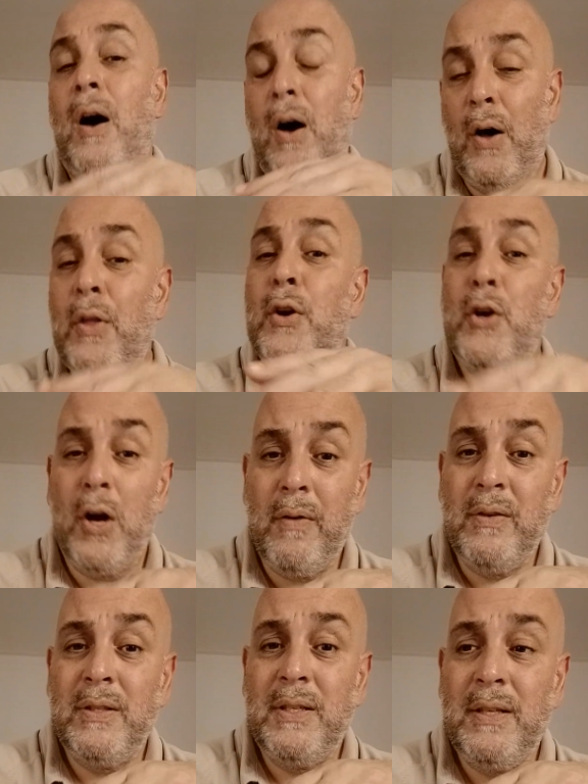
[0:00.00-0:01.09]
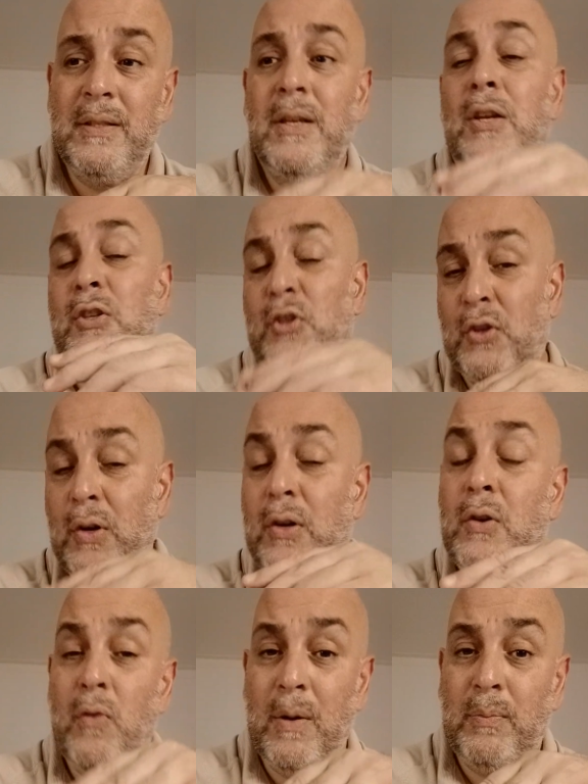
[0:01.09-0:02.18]
Other currencies, certain
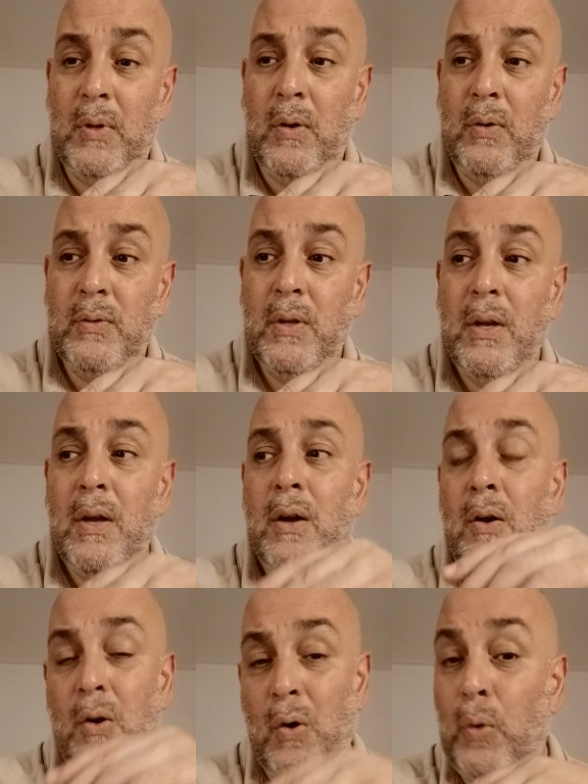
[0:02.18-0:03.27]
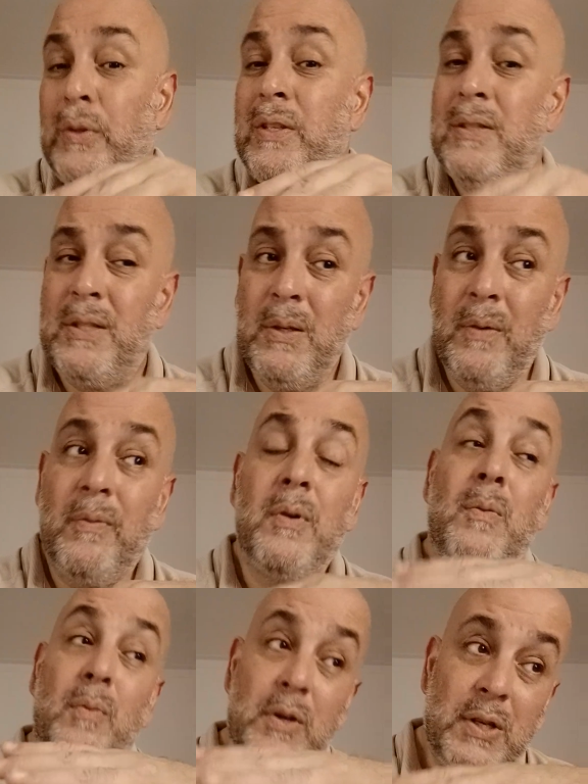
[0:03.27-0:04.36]
cryptos, gold and silver,
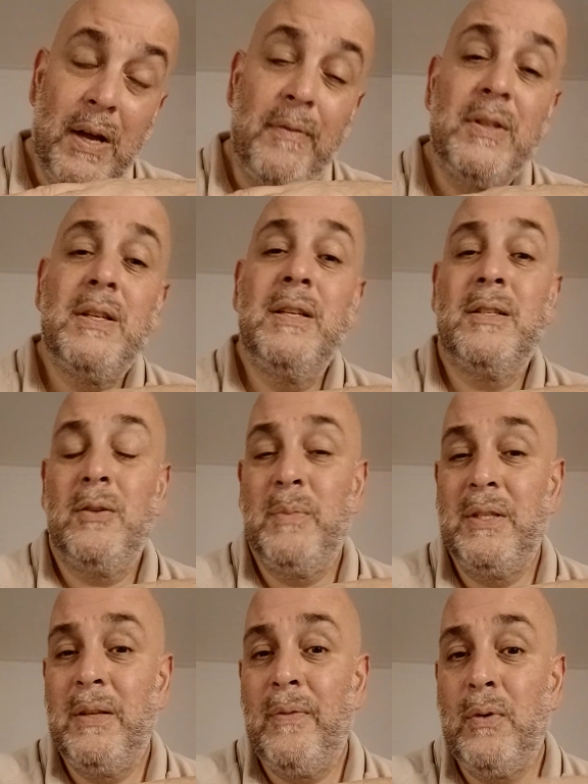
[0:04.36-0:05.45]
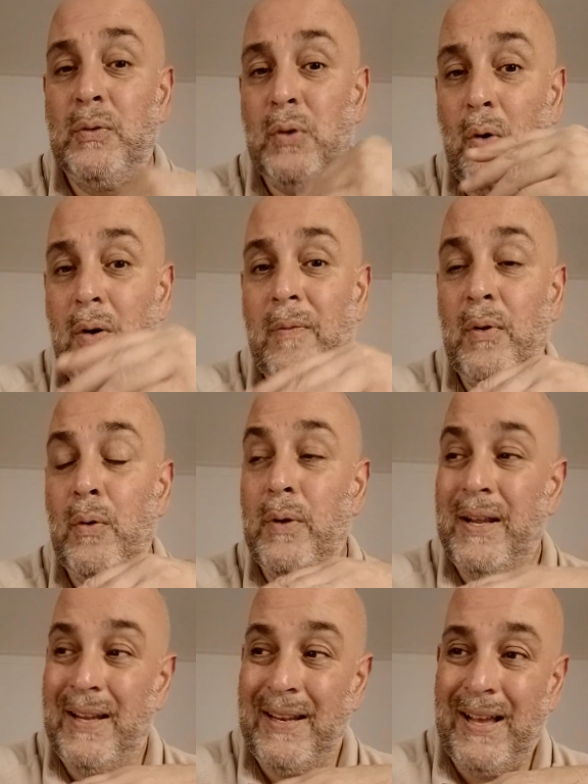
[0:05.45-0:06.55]
which obviously is a little bit difficult to offload
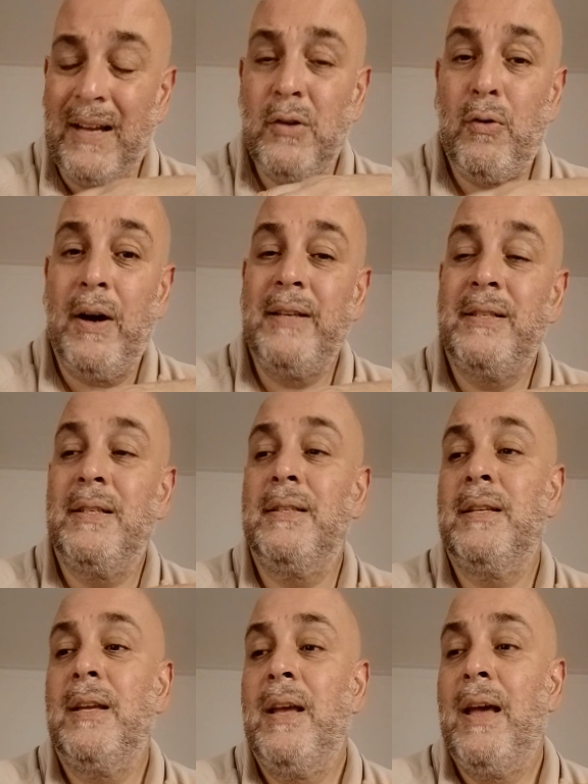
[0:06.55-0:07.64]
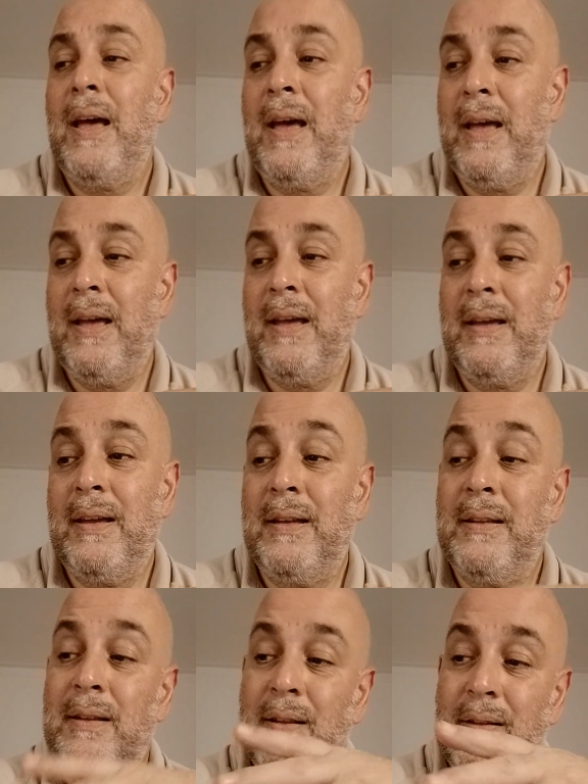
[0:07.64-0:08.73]
in a non-crisis,
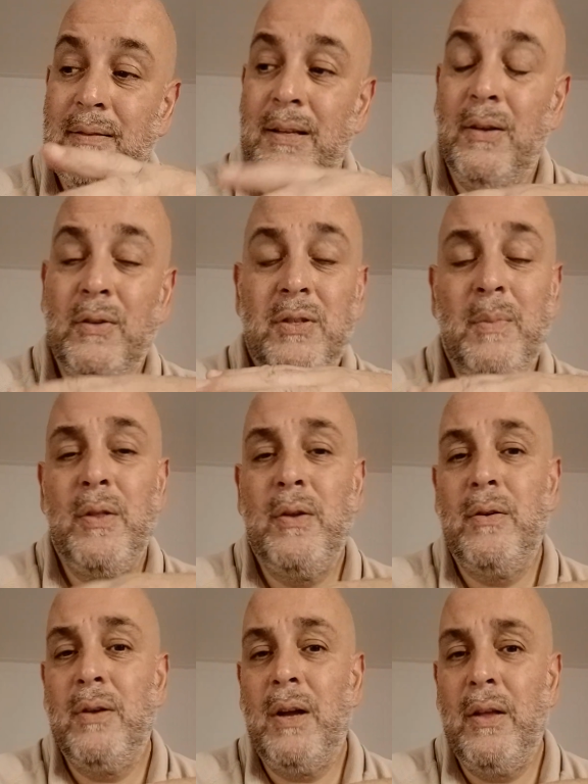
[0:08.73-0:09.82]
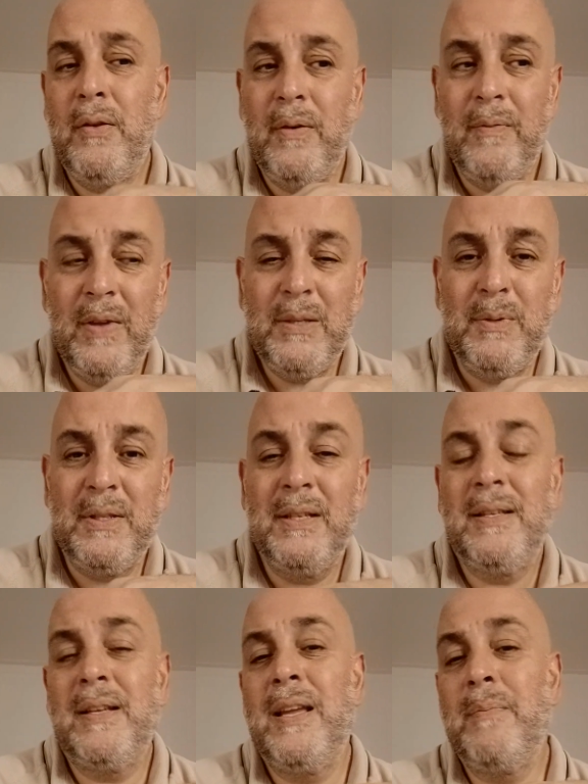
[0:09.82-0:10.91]
and some other investment things
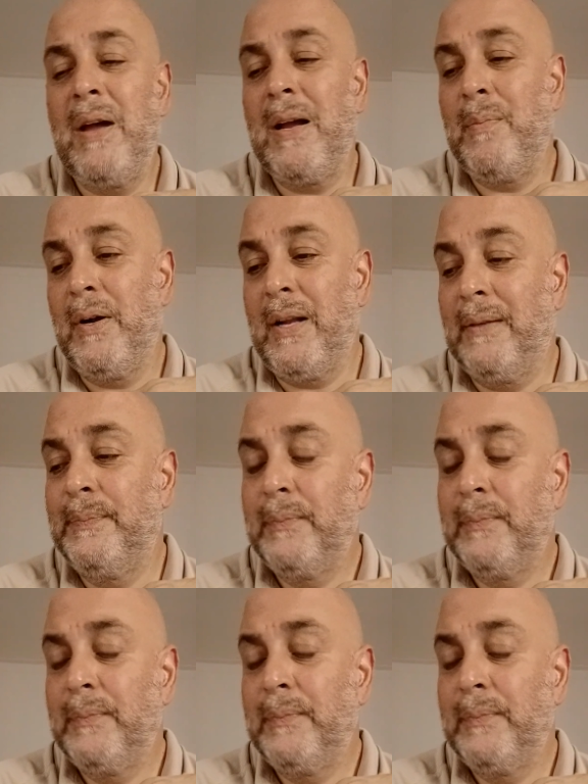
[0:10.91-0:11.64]
that kick back money.